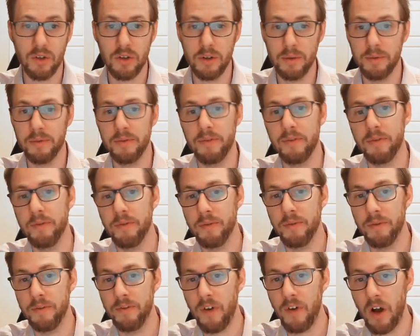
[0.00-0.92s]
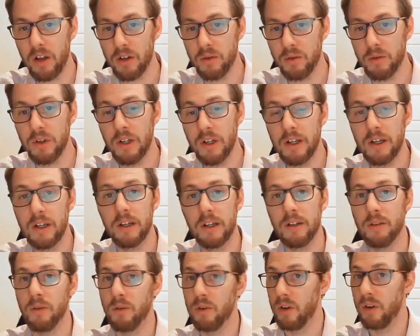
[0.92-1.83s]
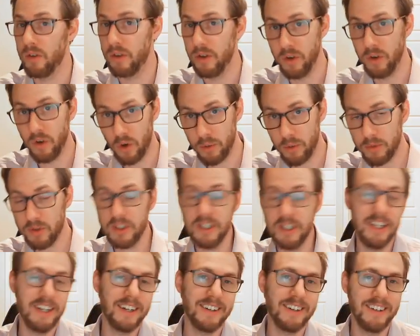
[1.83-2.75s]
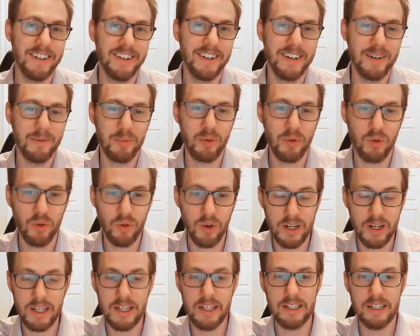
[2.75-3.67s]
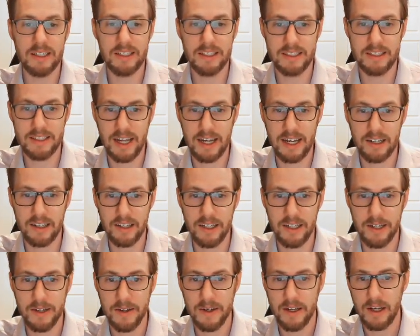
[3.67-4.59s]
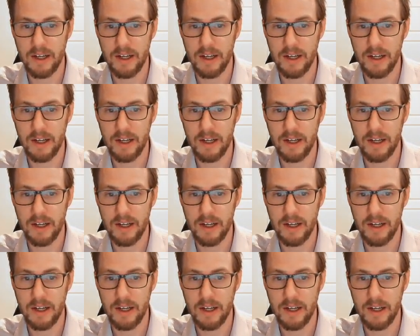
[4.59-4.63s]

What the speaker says: to follow the normal year pretty steadily,